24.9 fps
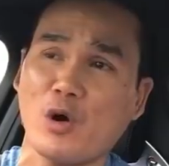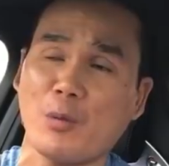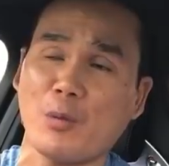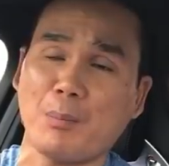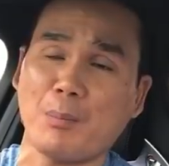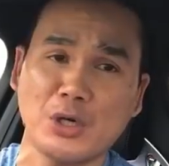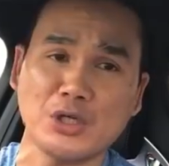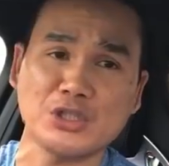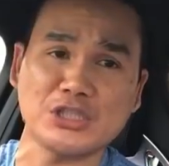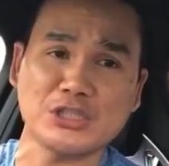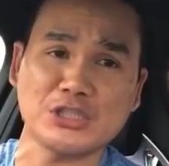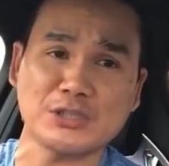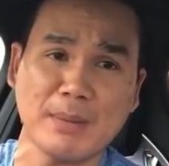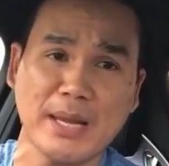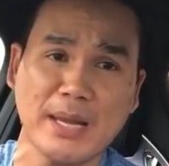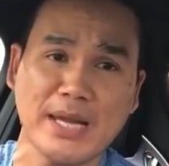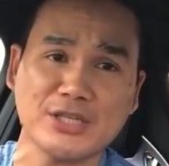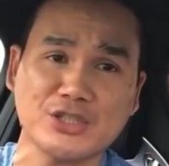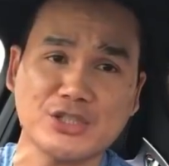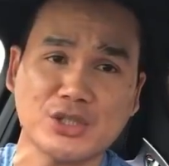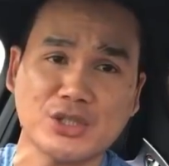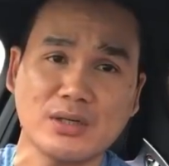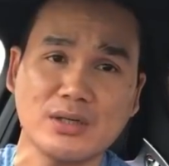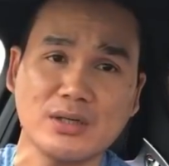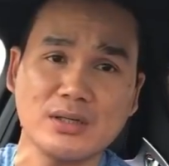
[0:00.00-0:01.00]
our purchase
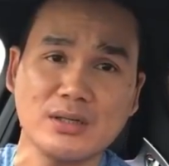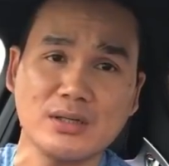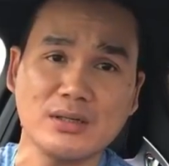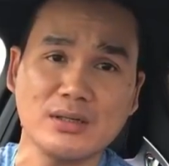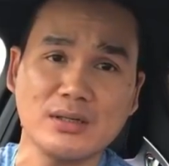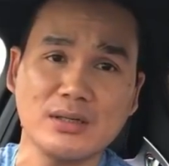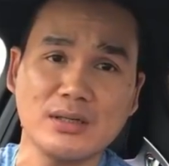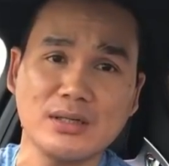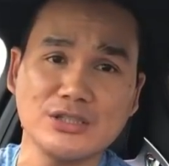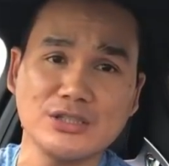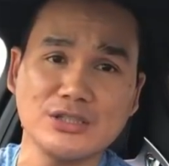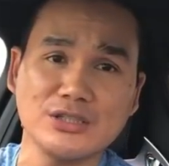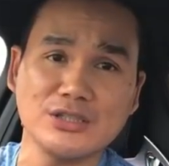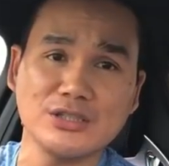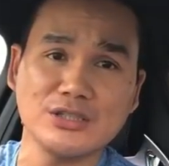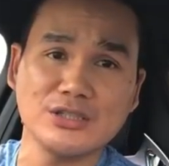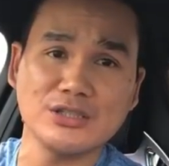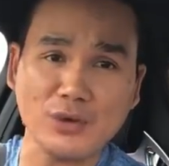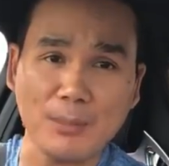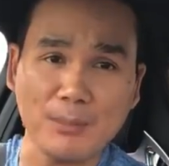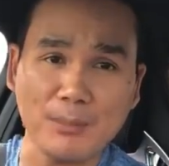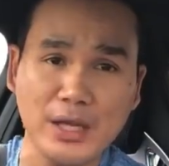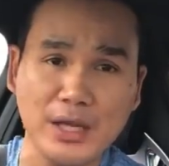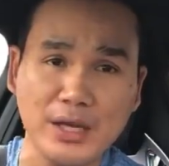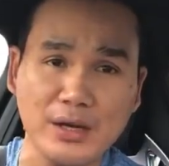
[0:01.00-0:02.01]
manager. She's
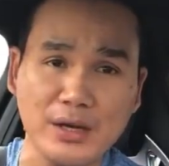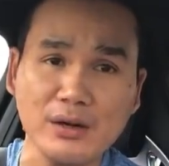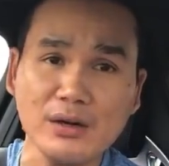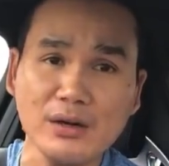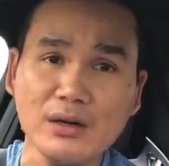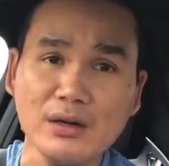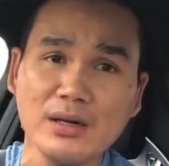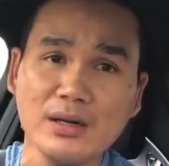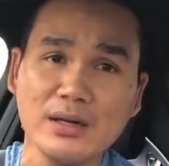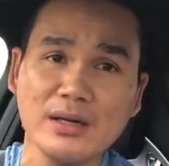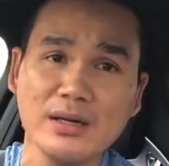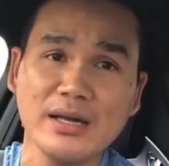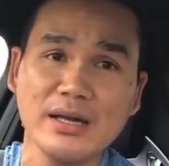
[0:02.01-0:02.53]
from here.